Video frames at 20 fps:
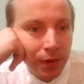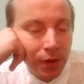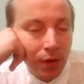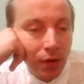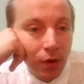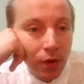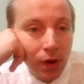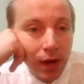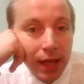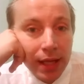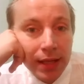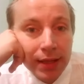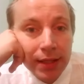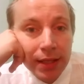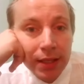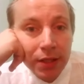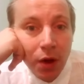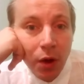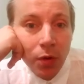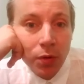or in the
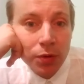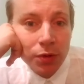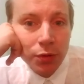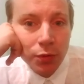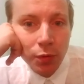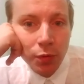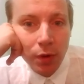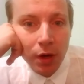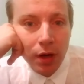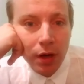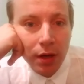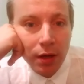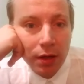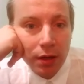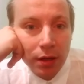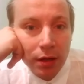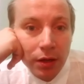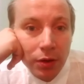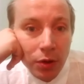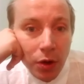ghost
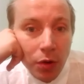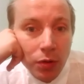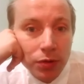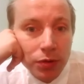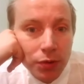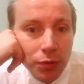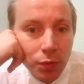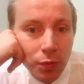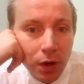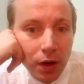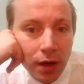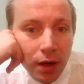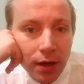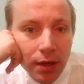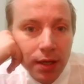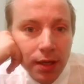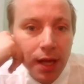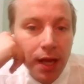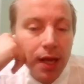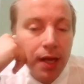
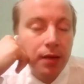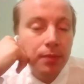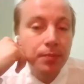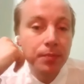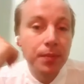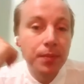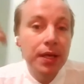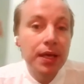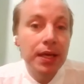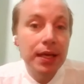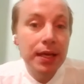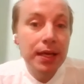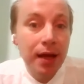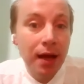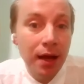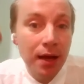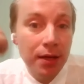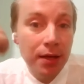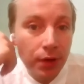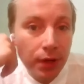world being
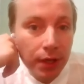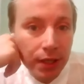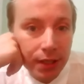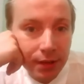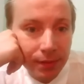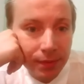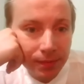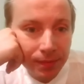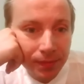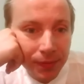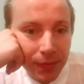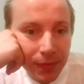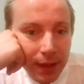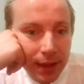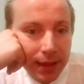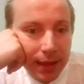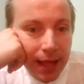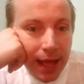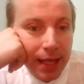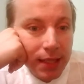hungry.
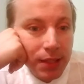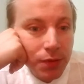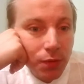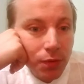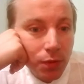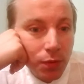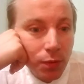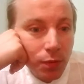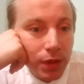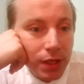That's what we